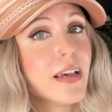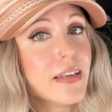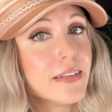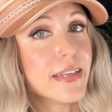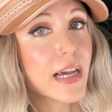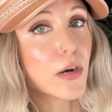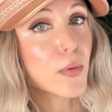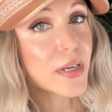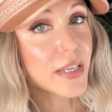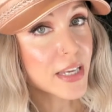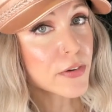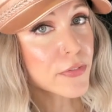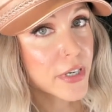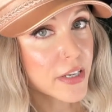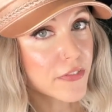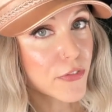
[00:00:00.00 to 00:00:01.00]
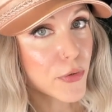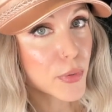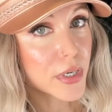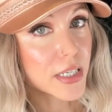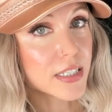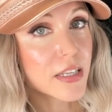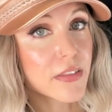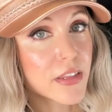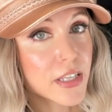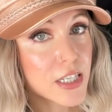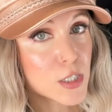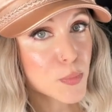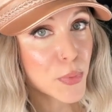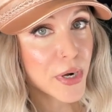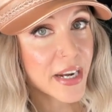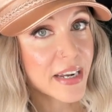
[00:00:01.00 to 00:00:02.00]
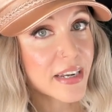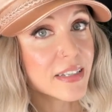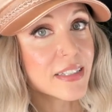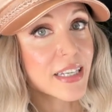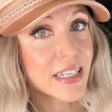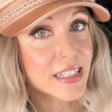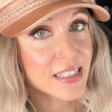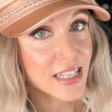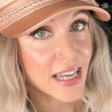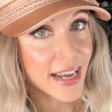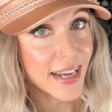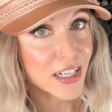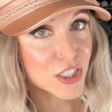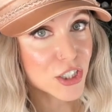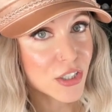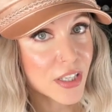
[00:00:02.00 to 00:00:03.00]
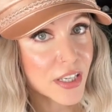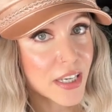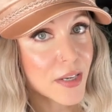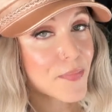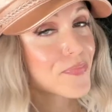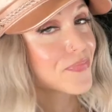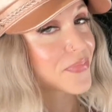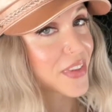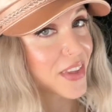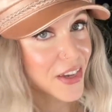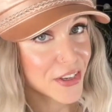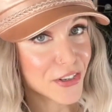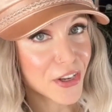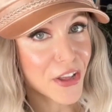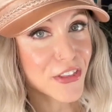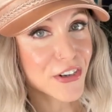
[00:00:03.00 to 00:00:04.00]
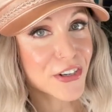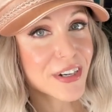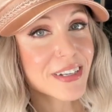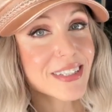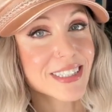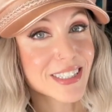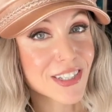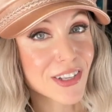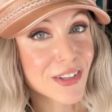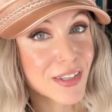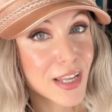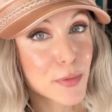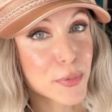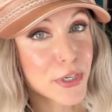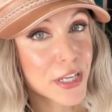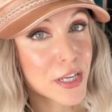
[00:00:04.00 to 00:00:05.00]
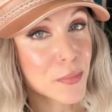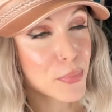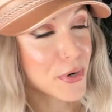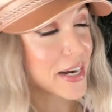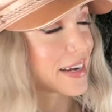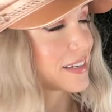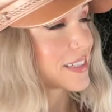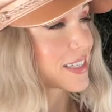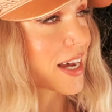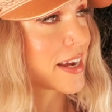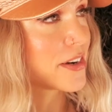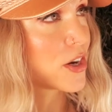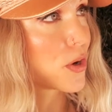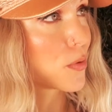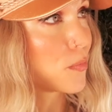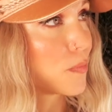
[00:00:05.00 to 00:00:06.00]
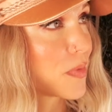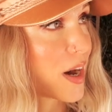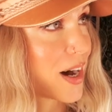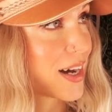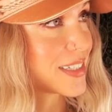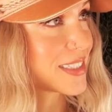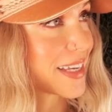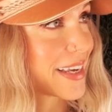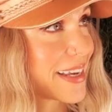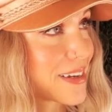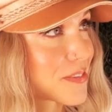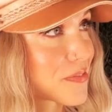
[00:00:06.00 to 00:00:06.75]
Now, get ready for it. This brand is actually another celebrity brand. I know, hot take